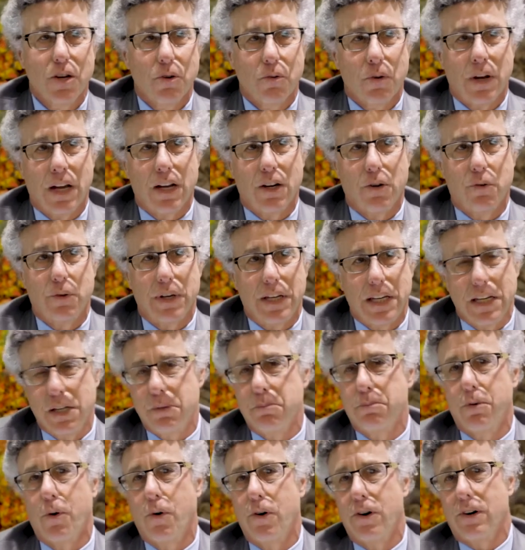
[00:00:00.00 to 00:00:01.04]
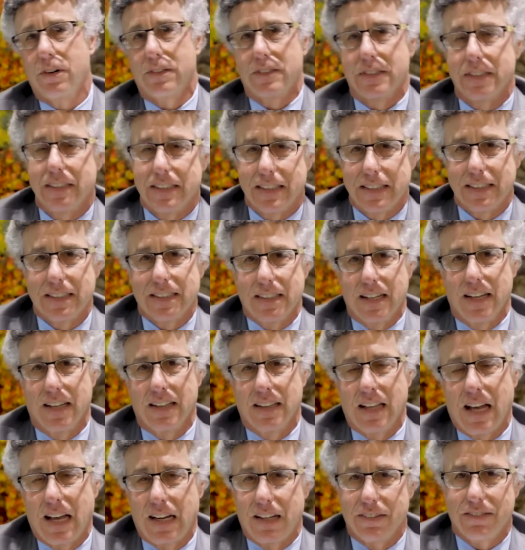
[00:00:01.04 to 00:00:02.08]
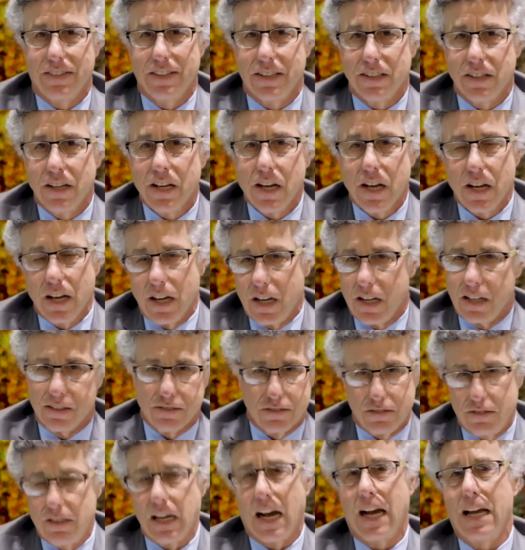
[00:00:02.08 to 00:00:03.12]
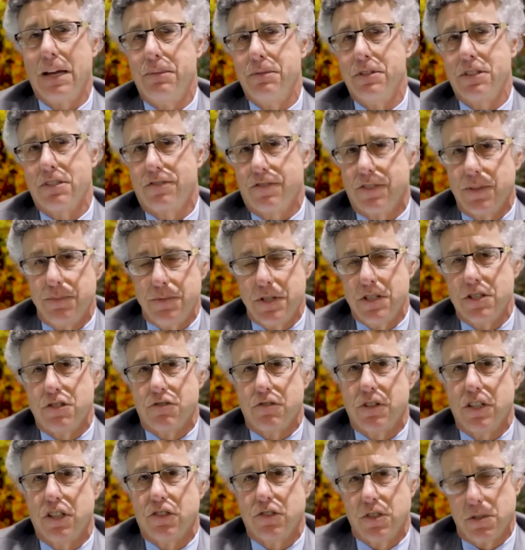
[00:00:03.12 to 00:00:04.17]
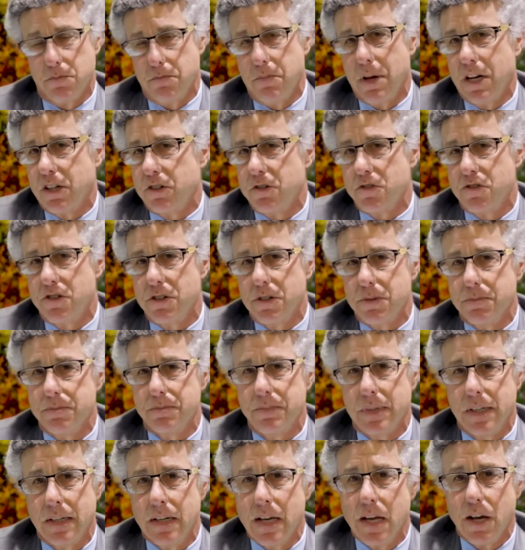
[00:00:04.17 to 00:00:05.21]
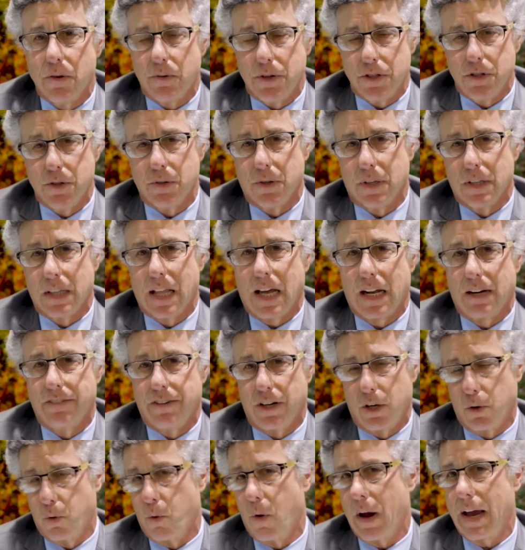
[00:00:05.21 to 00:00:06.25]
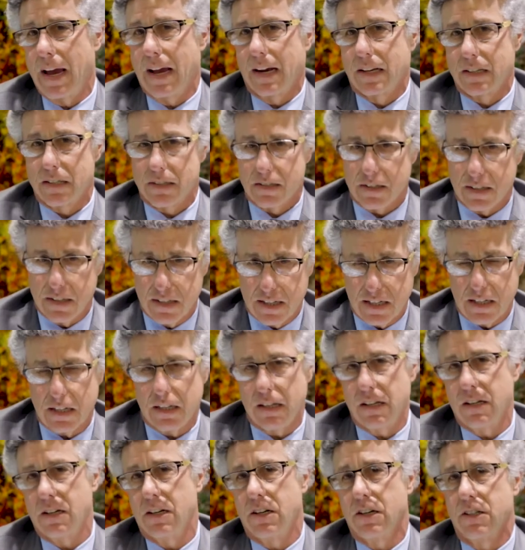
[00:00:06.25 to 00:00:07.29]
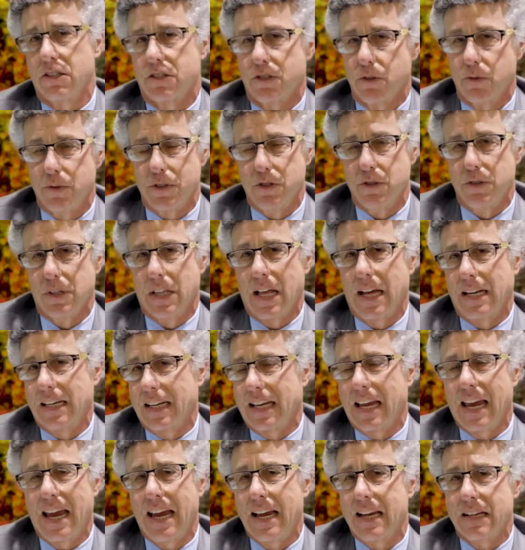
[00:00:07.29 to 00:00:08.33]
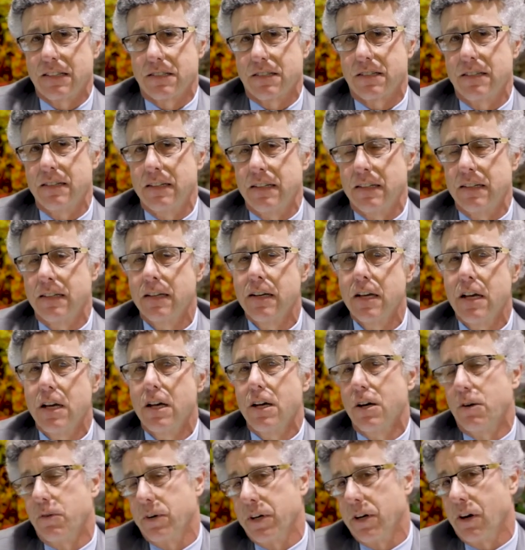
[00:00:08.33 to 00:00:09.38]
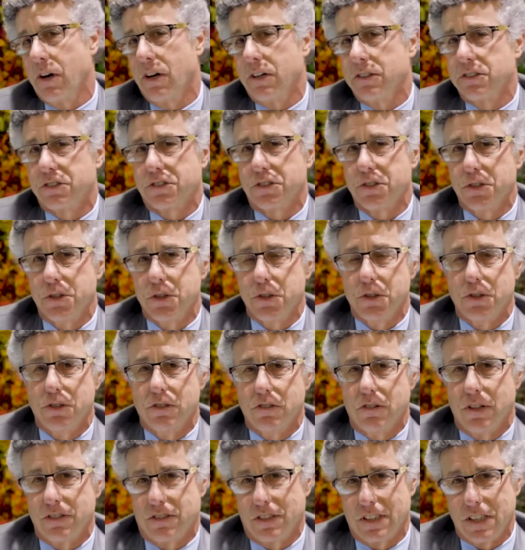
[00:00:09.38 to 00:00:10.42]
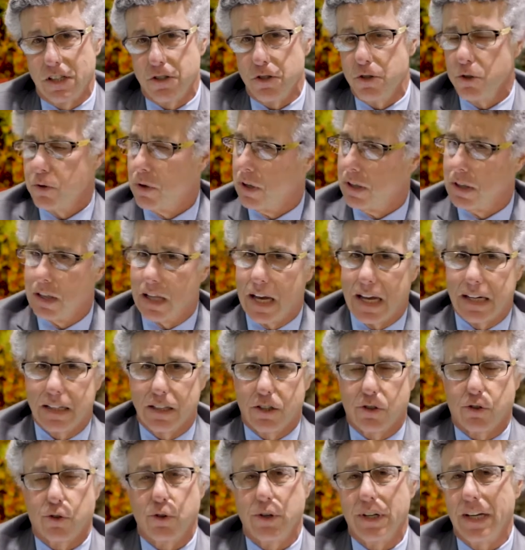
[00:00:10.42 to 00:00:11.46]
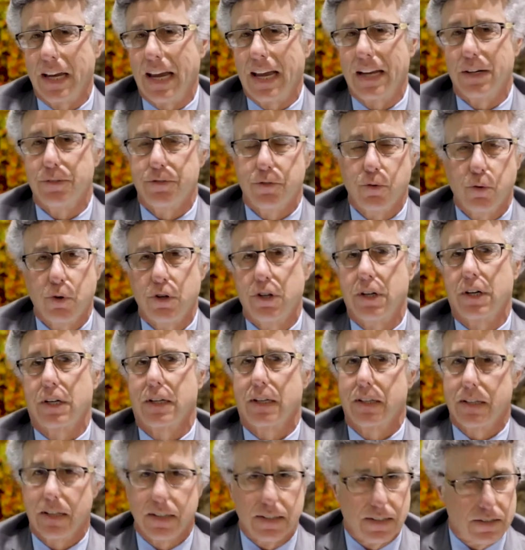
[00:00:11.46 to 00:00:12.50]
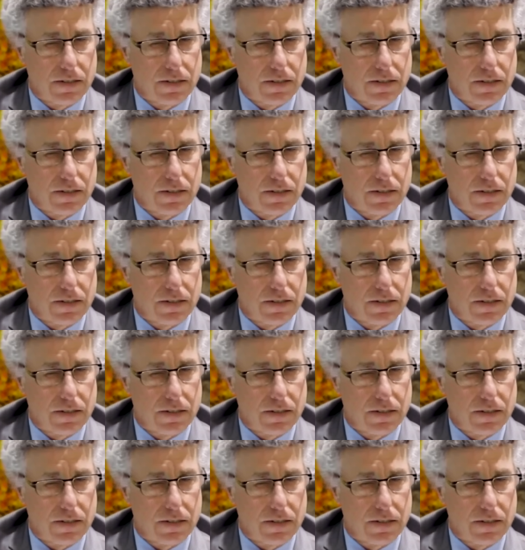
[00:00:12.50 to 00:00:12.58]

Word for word: Well, we import a lot of the diamonds from Israel and Belgium. We do a lot of our wax here, so we do a lot of casting. We also, once again, do a lot of creative work,